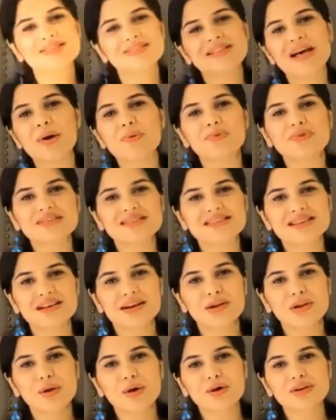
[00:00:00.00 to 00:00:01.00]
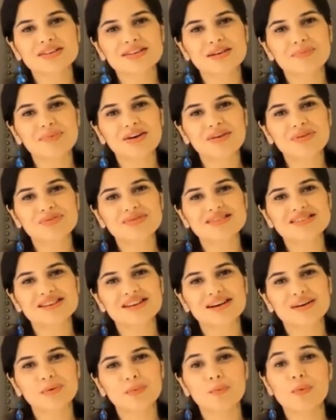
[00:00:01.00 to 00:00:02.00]
so that was a lot about
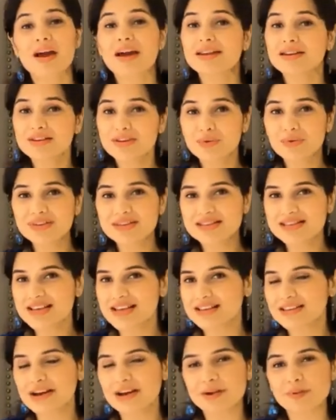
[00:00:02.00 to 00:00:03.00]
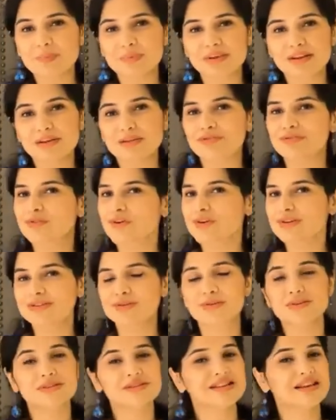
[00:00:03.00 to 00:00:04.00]
uh, when you can seek therapy. Of course,
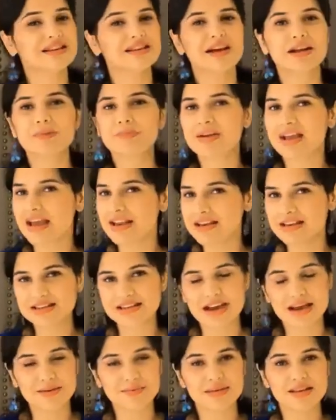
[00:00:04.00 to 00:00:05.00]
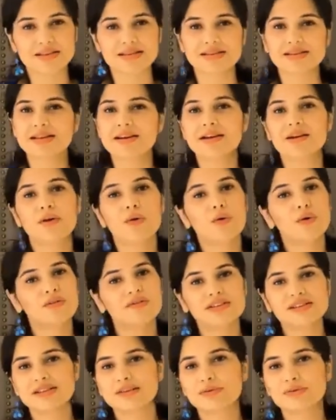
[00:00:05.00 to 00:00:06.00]
you can seek therapy anytime. There's
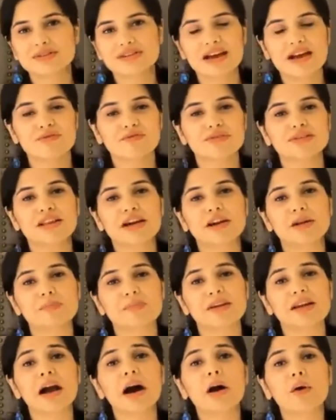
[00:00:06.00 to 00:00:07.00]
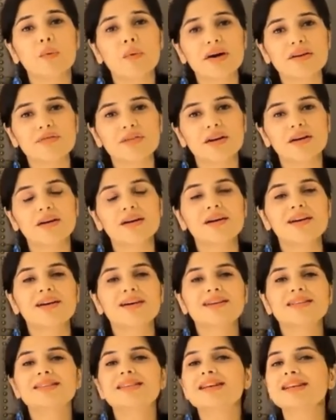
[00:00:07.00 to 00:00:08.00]
always a good time for therapy. However,
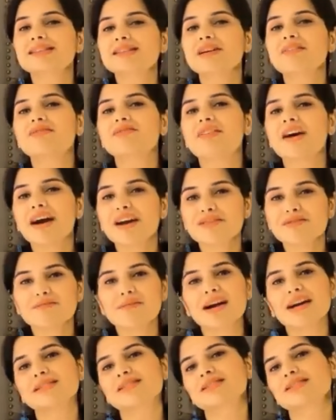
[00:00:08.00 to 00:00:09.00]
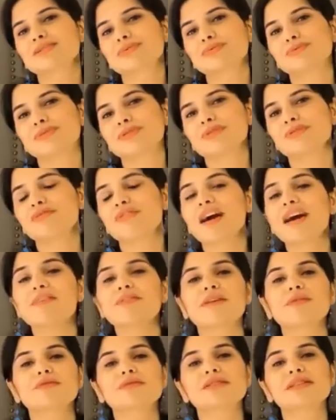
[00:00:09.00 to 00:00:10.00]
these are five milestones or five,
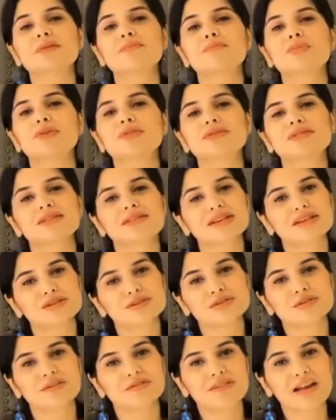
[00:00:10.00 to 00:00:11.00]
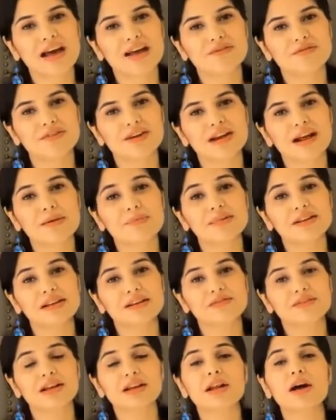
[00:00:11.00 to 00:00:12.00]
I would say, important stages of life where I
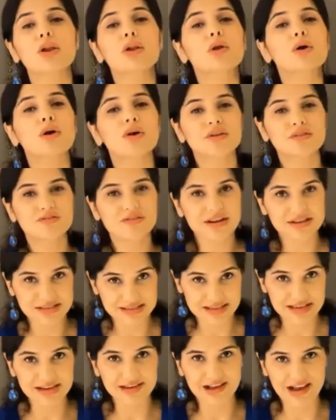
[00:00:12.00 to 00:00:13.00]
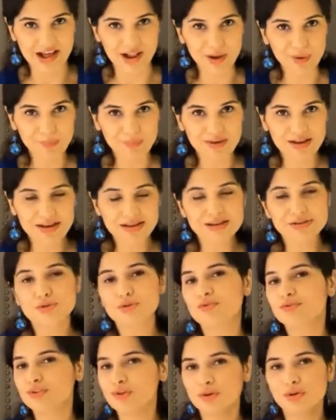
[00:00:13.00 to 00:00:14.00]
believe that a lot of us need help. So
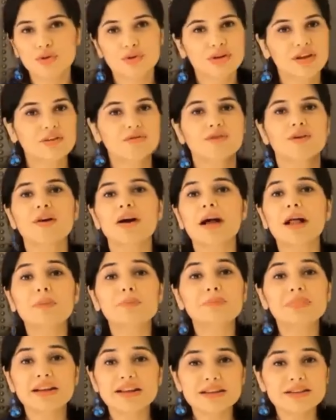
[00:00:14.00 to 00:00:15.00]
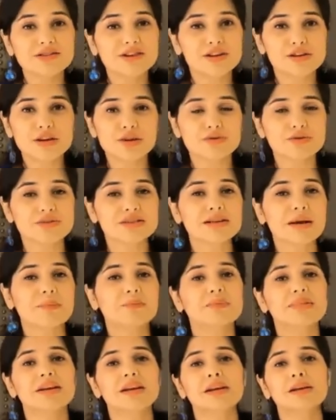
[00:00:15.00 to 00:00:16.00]
if you're looking for help, please reach out to
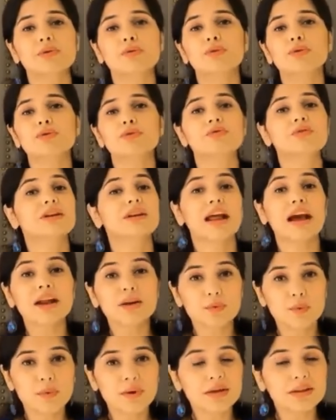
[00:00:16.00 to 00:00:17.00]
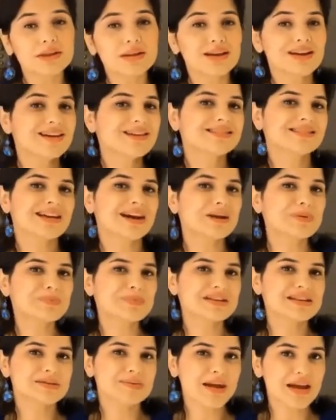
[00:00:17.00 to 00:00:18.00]
somebody who you connect with.
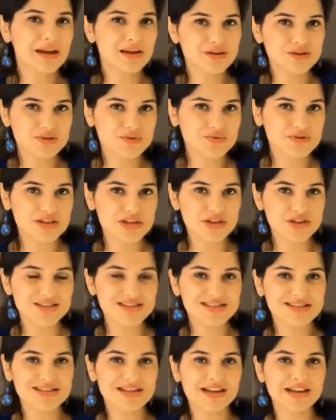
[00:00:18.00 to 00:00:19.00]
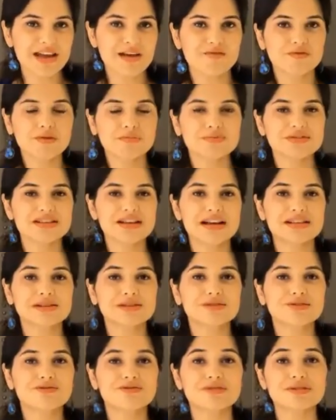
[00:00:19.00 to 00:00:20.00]
Therapy is very individualistic. Everybody has a
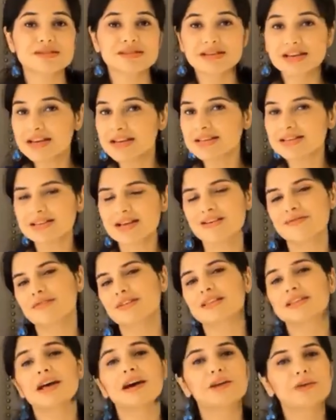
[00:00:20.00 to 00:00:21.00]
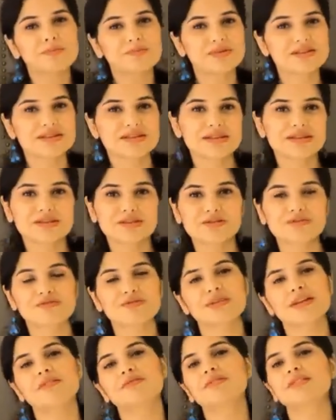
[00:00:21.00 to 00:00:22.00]
different taste. Every therapist is
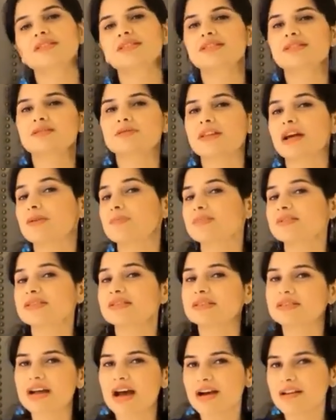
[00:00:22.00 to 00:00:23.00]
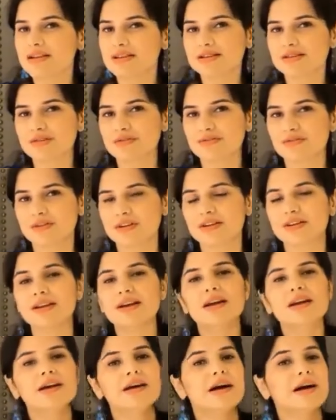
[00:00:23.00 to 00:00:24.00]
different. Every therapist style is different.
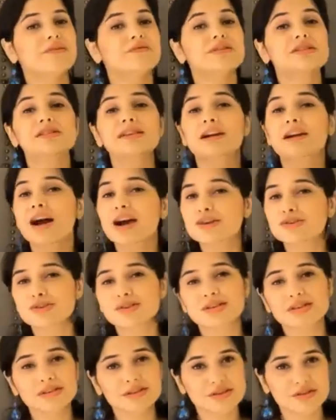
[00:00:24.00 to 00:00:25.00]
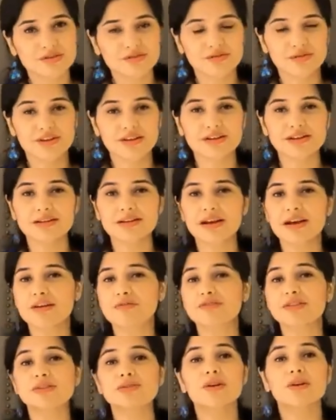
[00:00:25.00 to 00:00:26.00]
Every psychiatrist is different.
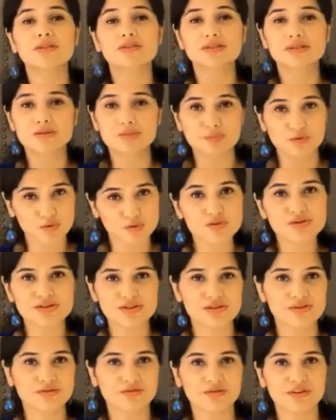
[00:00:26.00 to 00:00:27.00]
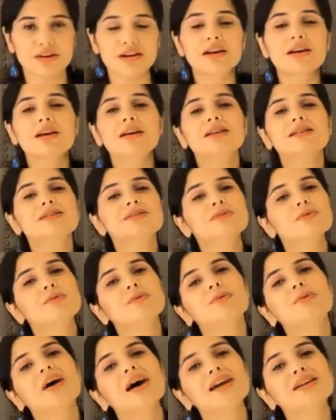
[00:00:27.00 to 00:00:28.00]
Every doctor's approach is different.
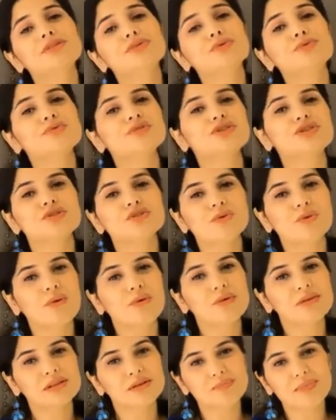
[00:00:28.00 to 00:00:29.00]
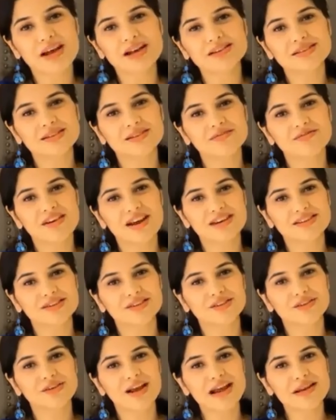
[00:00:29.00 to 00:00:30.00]
So I do wish you all the best in finding
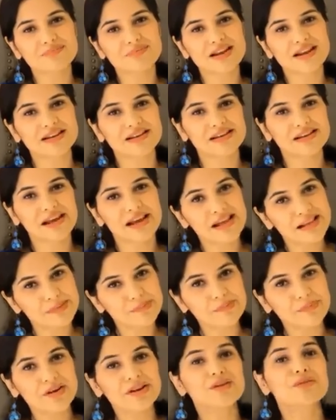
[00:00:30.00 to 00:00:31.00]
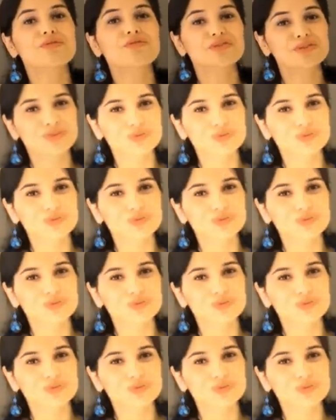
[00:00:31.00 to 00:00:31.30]
the right mental help for